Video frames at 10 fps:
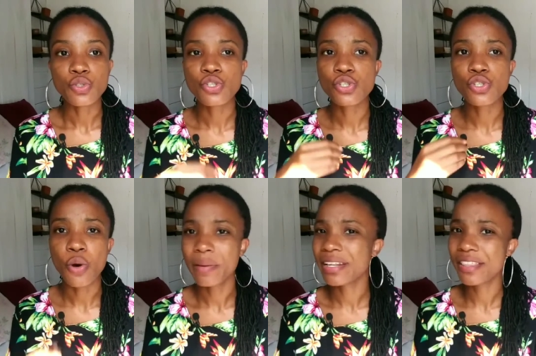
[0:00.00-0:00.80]

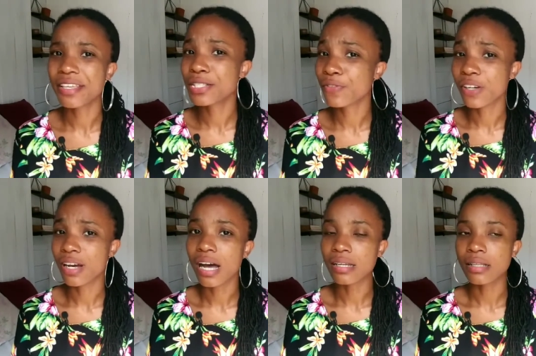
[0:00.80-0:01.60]
so many things for
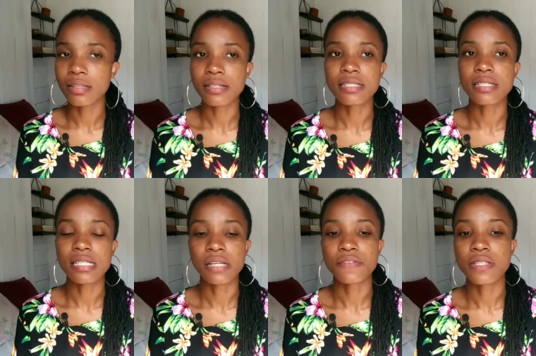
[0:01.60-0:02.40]
God in their
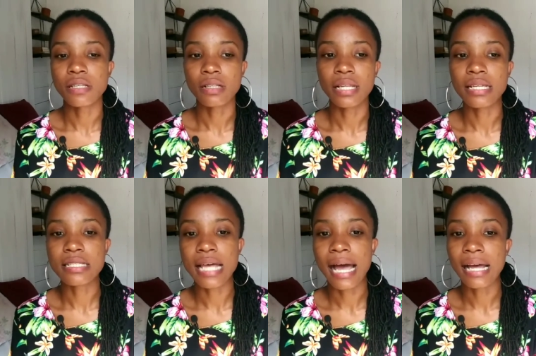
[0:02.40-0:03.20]
season of
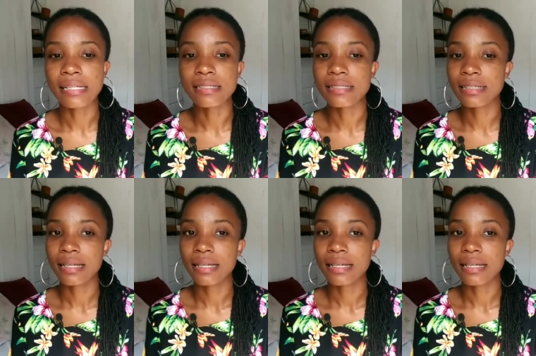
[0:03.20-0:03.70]
singleness. And